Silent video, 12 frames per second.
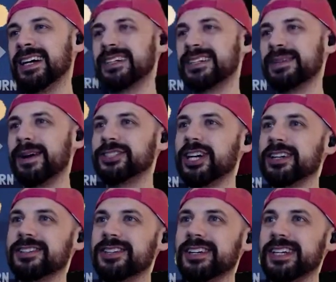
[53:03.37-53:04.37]
Come on,
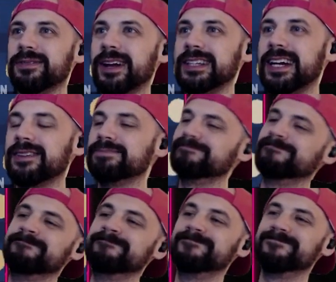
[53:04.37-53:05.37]
chocolate cookie, right there. I
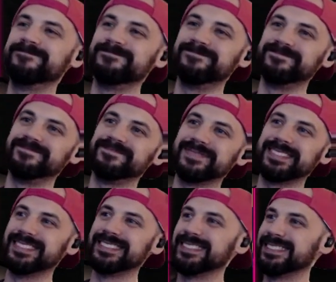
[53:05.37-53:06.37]
don't
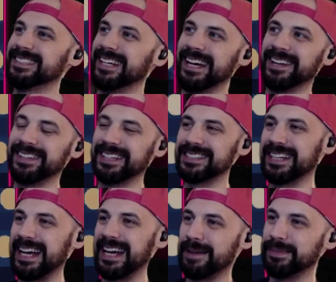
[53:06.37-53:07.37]
think it's
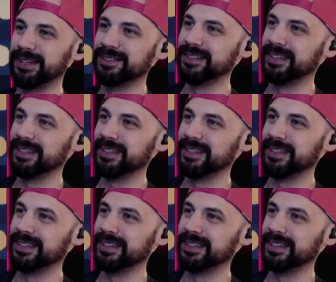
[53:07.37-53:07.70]
gonna happen.